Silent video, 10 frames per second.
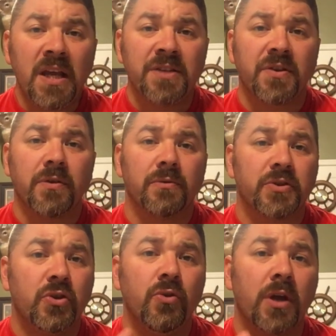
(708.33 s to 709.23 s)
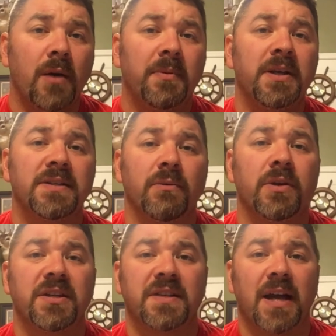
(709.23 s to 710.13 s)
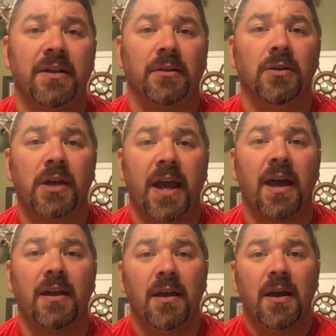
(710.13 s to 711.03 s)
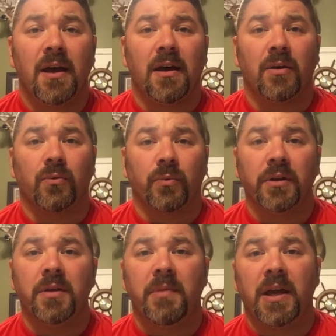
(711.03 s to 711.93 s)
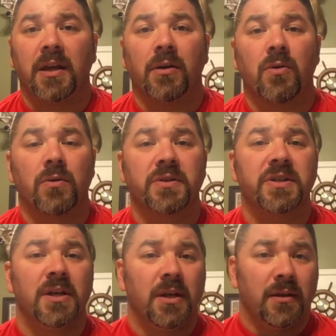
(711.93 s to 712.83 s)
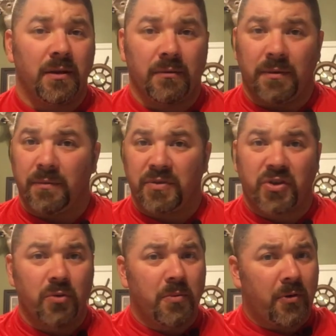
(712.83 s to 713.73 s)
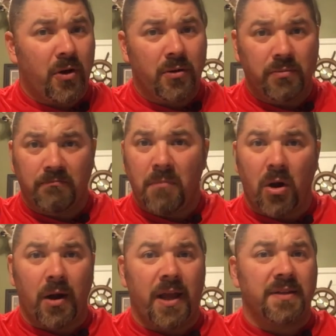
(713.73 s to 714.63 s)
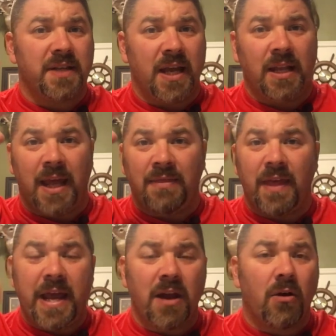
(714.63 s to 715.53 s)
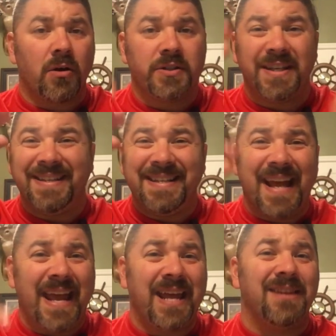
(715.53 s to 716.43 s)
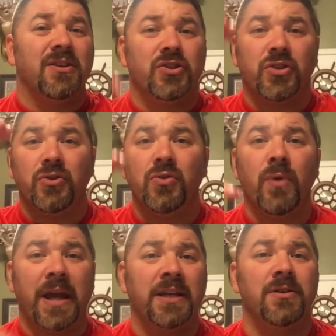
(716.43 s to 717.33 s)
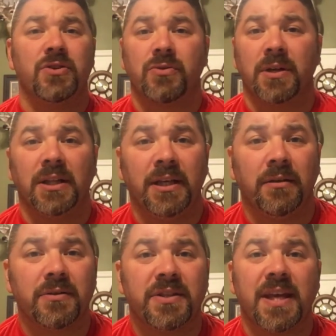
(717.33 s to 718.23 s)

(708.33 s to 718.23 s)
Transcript: And so there was two companies that we decided to look at really big. And of course, the Scuba Pro, Marez, and they are today the two industry leaders.